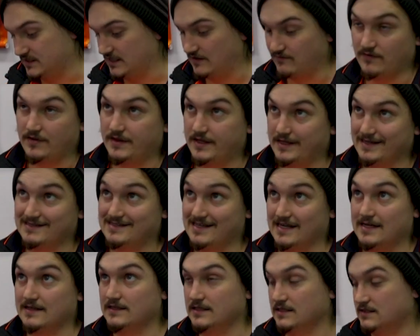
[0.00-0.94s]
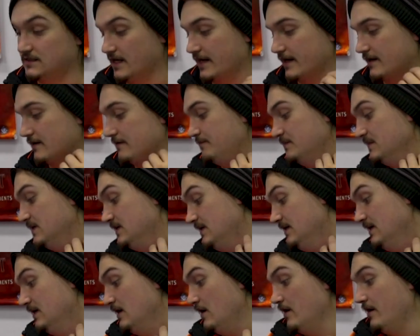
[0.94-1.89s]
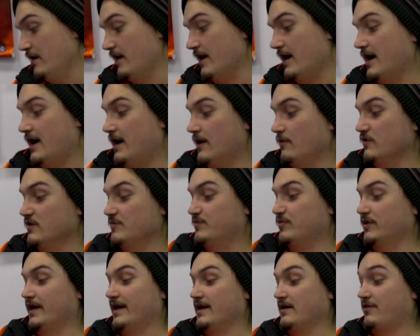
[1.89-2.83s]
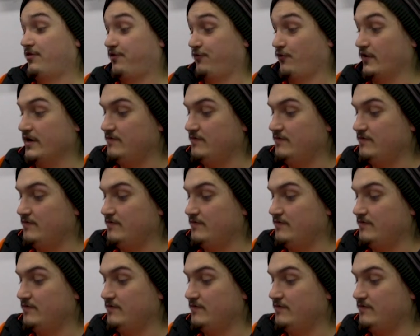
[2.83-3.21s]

7 things in this deck. We play 3